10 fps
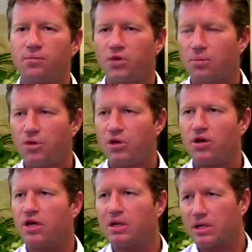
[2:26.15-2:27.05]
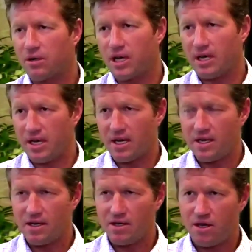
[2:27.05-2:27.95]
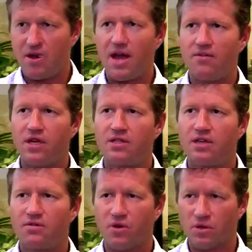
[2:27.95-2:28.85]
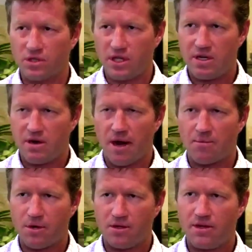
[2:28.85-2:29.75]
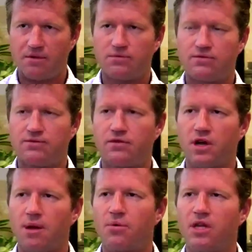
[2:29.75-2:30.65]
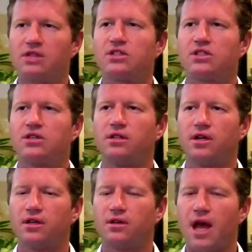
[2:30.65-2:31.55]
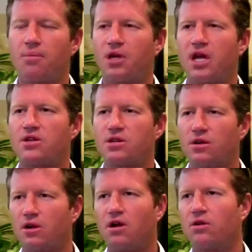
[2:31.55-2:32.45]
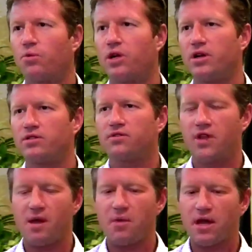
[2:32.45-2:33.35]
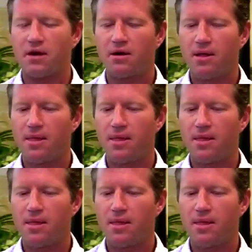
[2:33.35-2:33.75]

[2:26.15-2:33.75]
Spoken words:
computer illiterate and, having difficulty operating the application at all, or Windows for that matter.